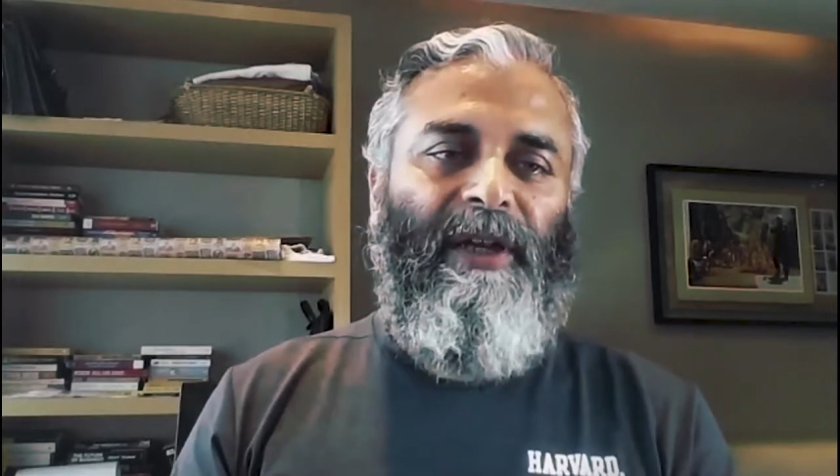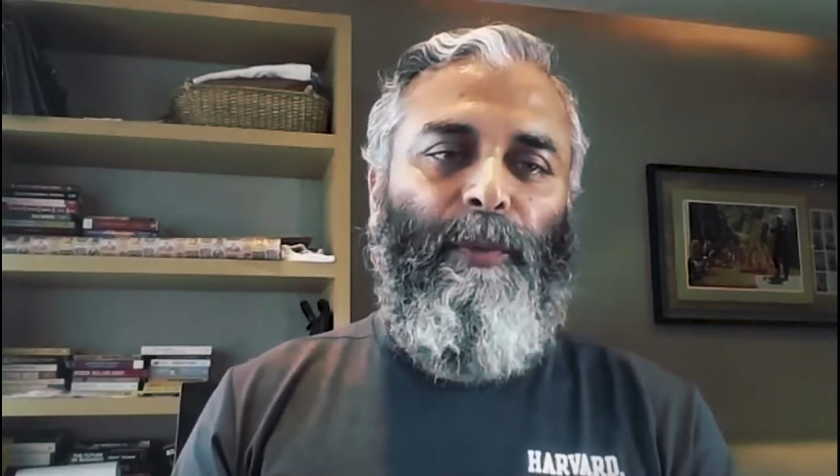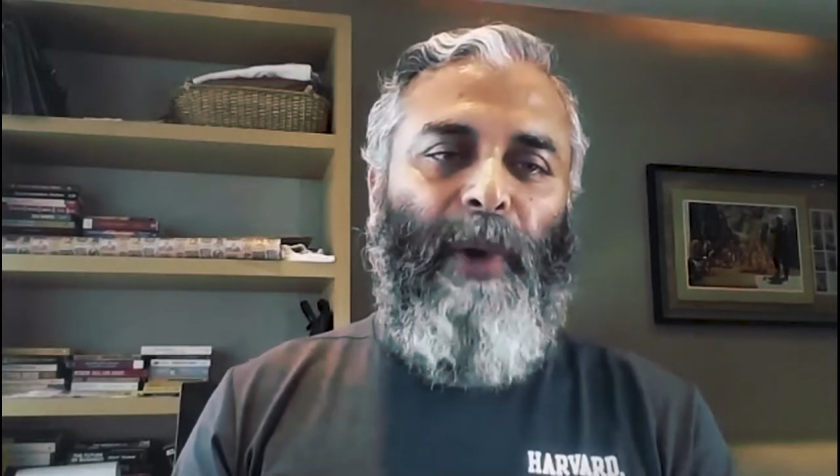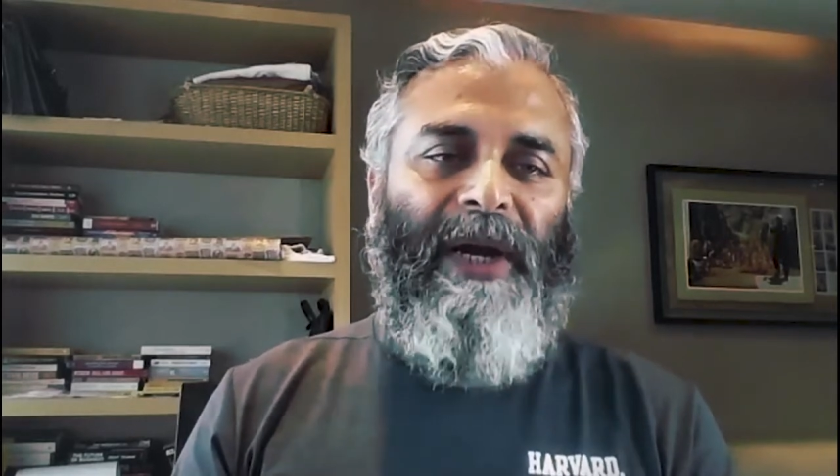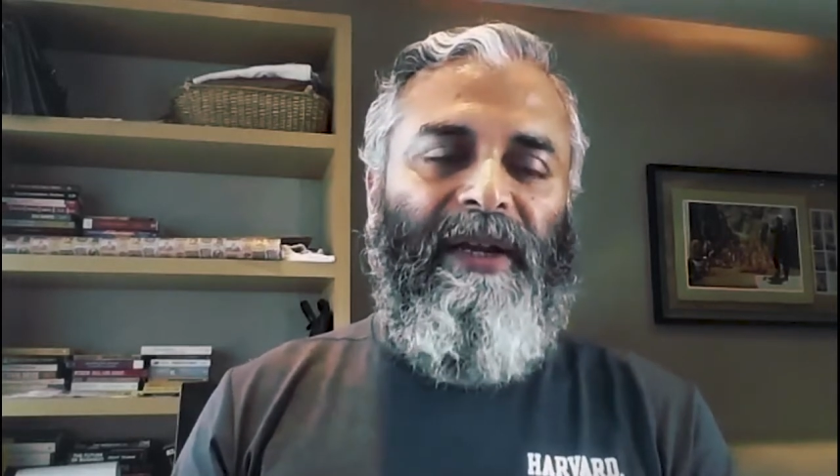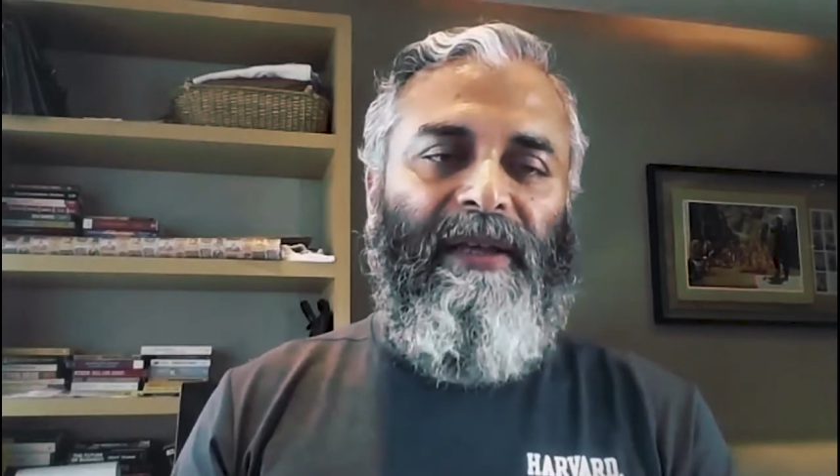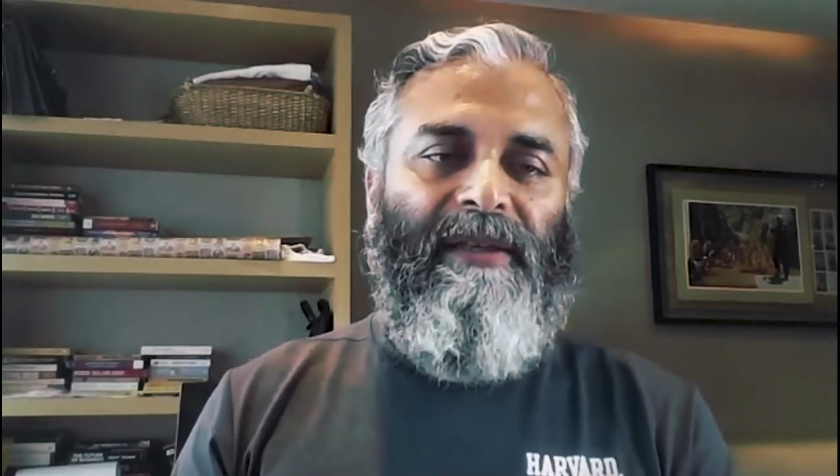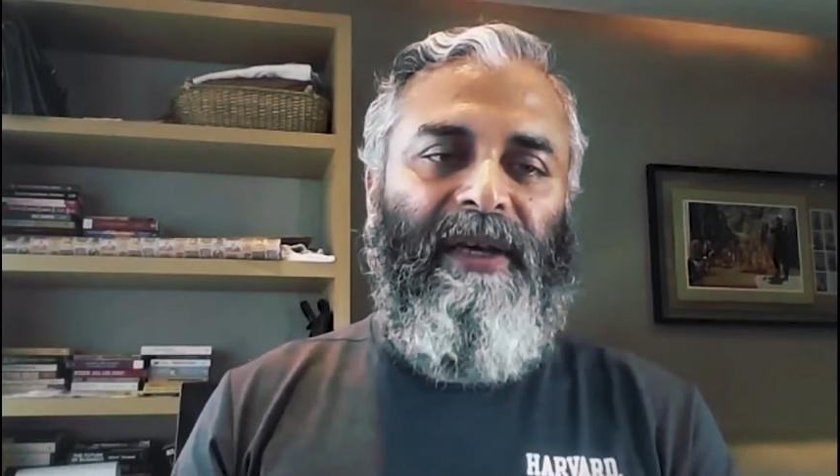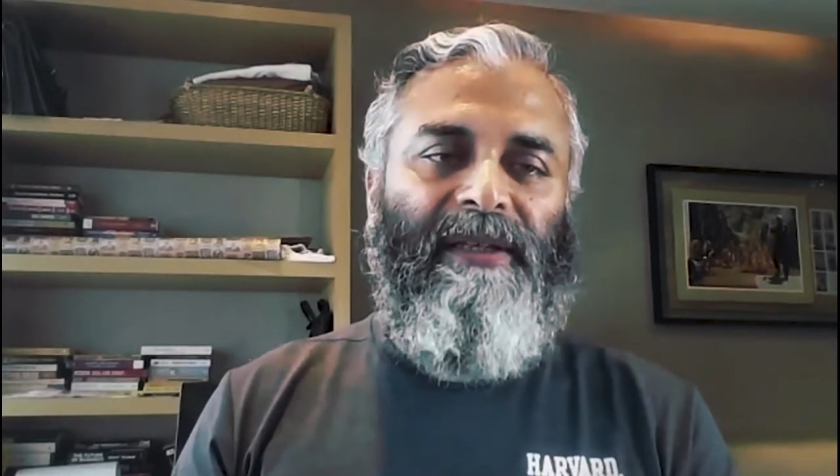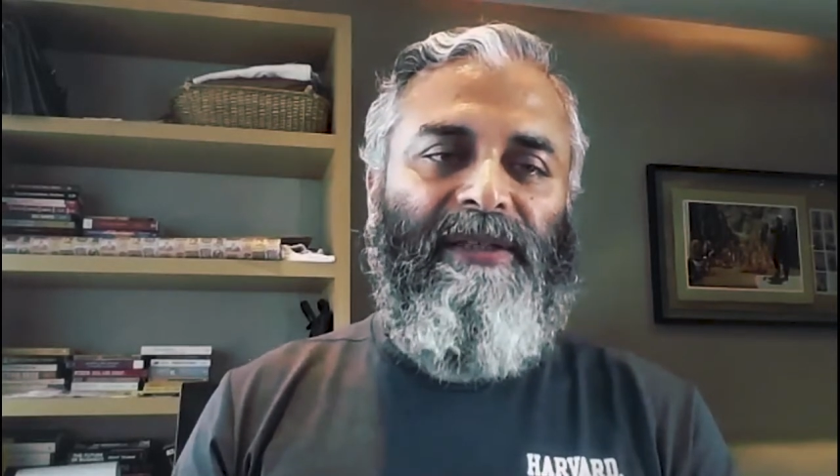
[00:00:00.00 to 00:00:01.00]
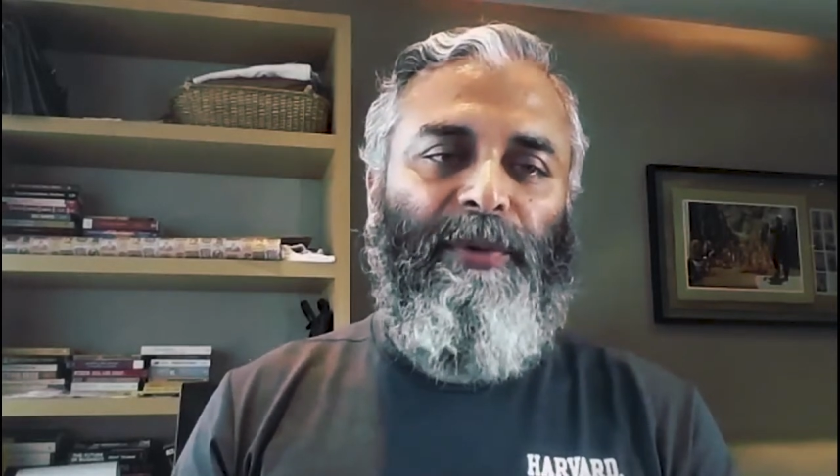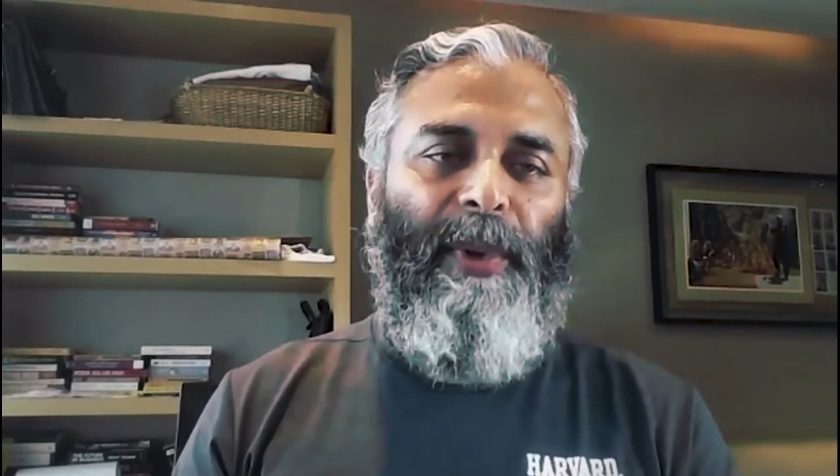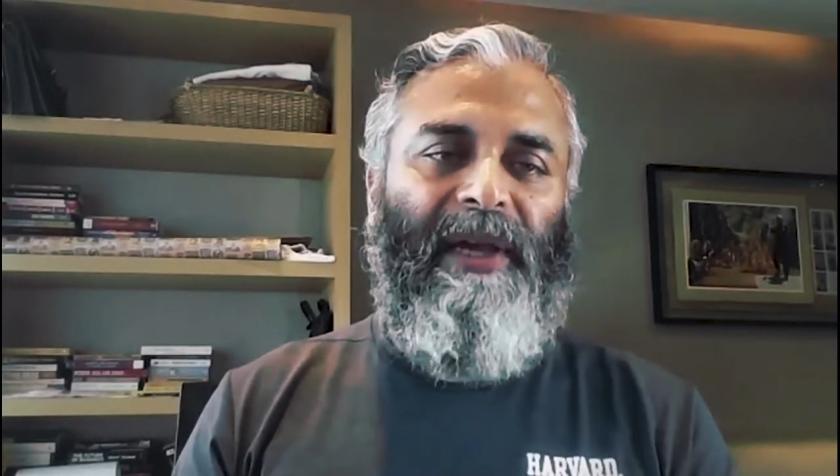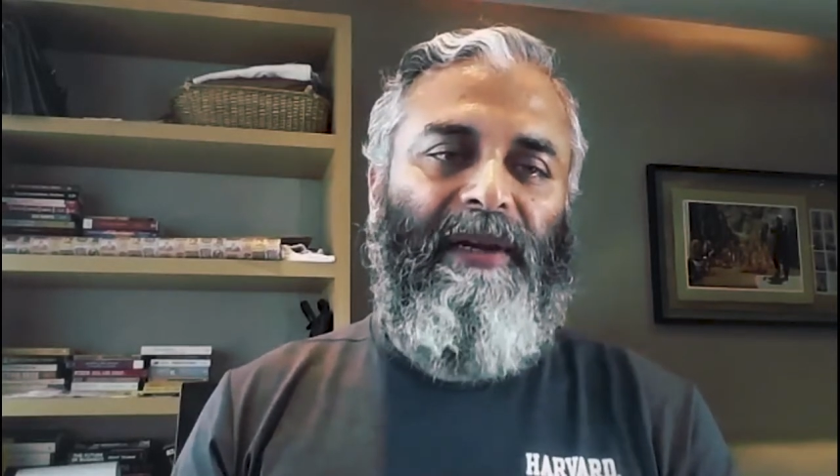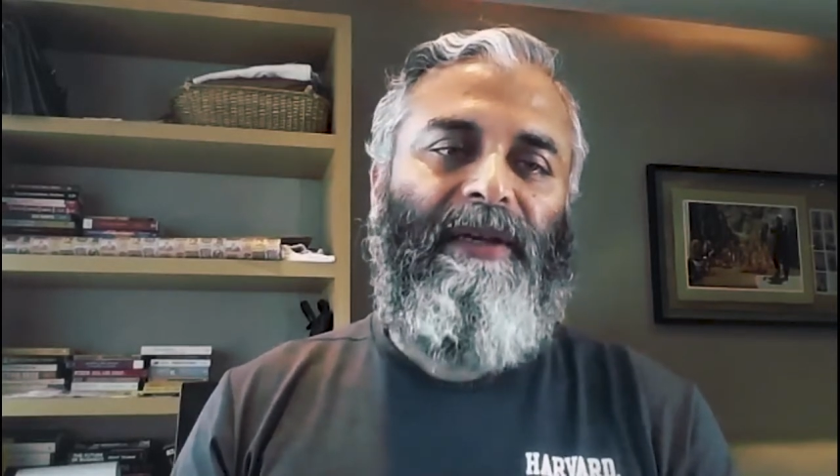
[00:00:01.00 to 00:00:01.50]
inventing things
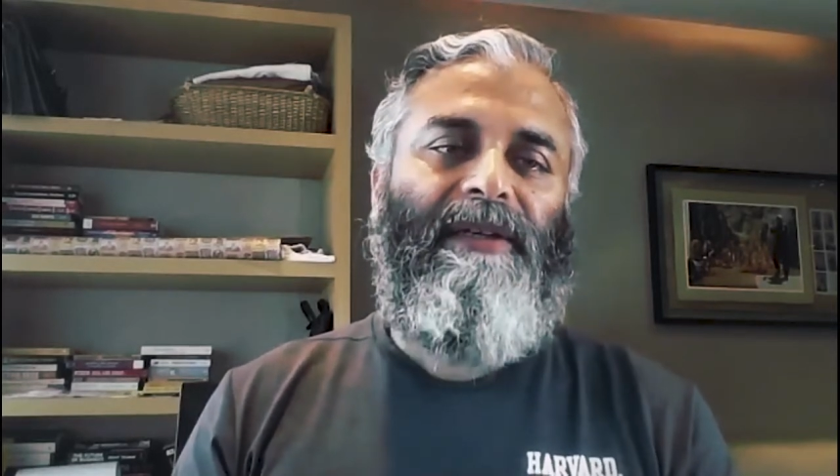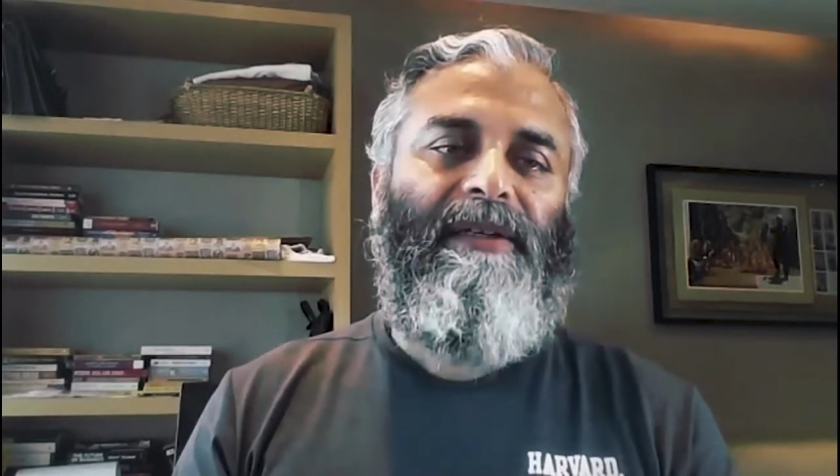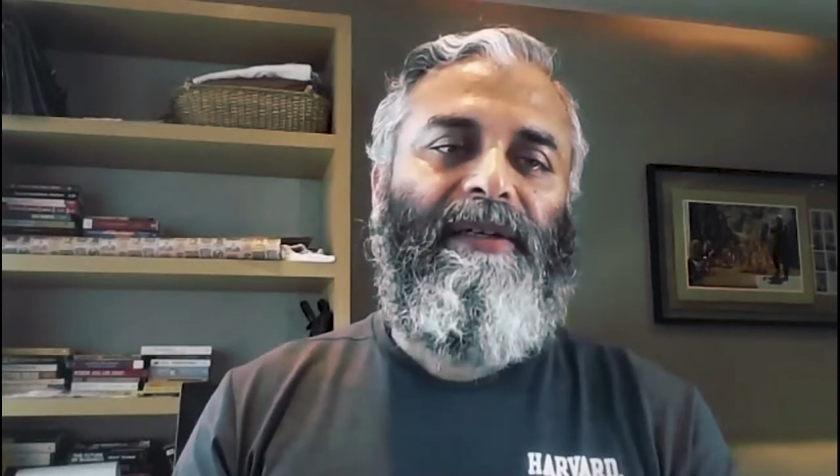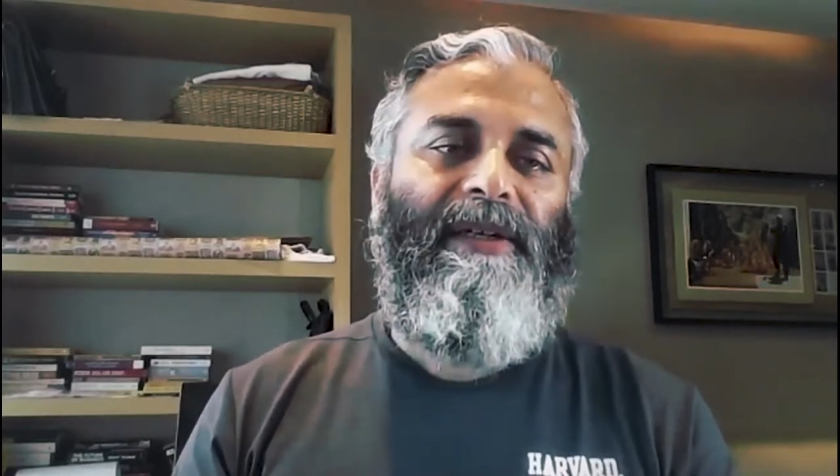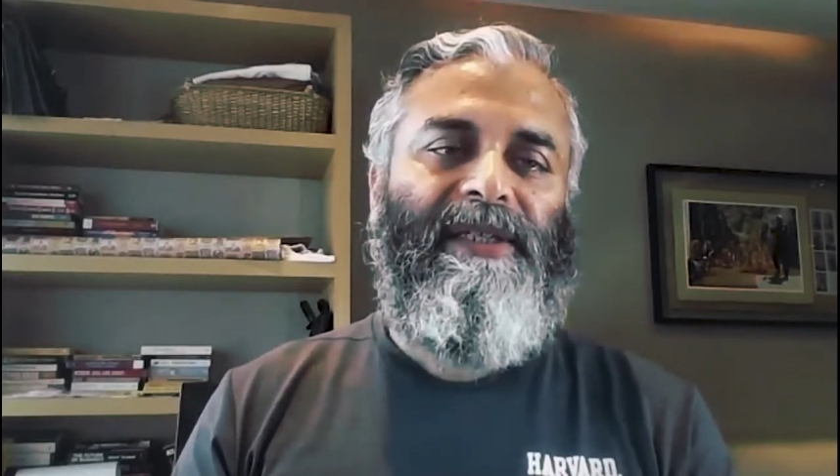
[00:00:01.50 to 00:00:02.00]
quickly,